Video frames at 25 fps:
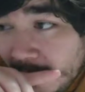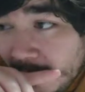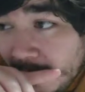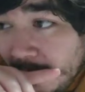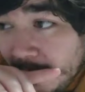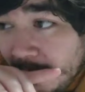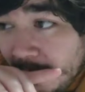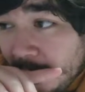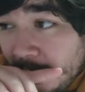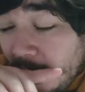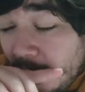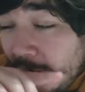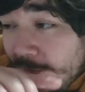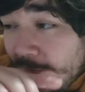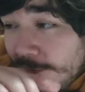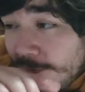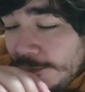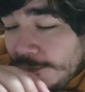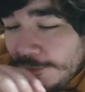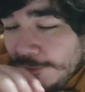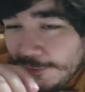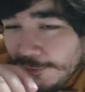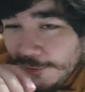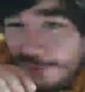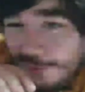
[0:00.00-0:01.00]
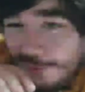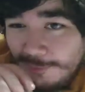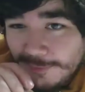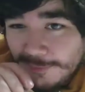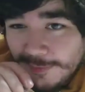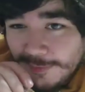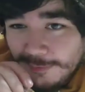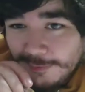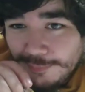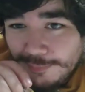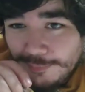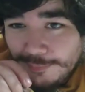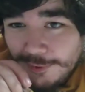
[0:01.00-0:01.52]
You're trying to draw
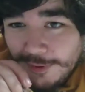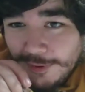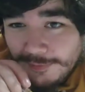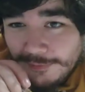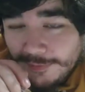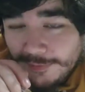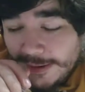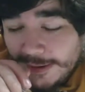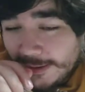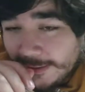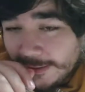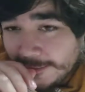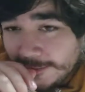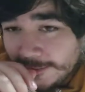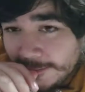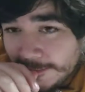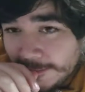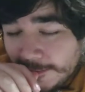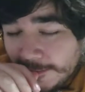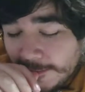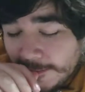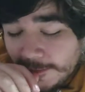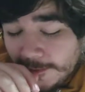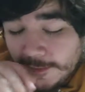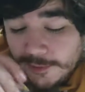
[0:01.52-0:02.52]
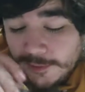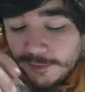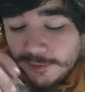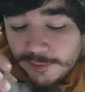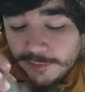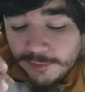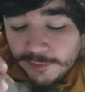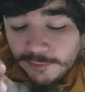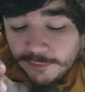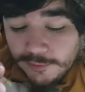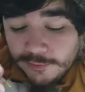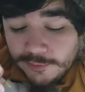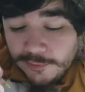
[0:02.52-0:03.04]
people, not flies.
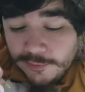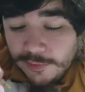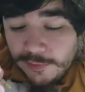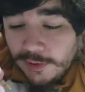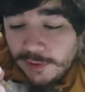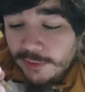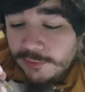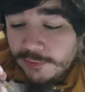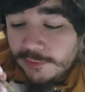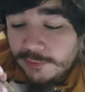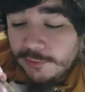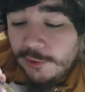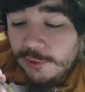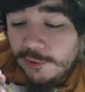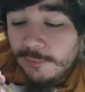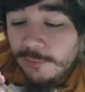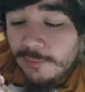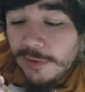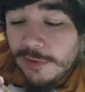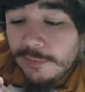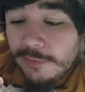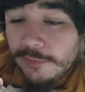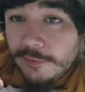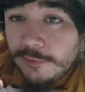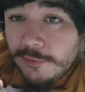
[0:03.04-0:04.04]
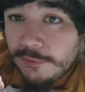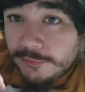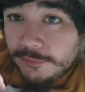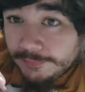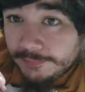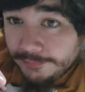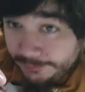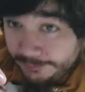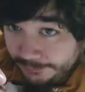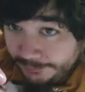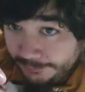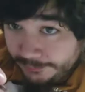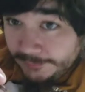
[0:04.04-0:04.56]
You're trying to draw people,
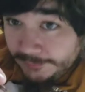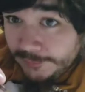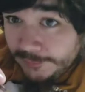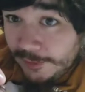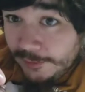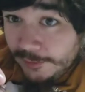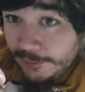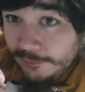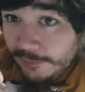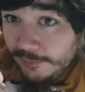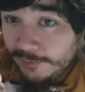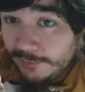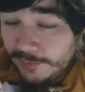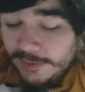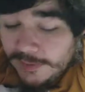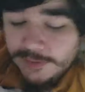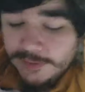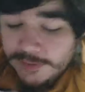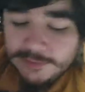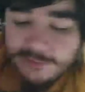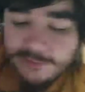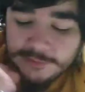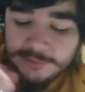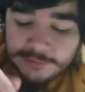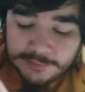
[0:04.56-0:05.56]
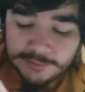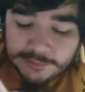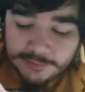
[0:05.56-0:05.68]
not draw flies.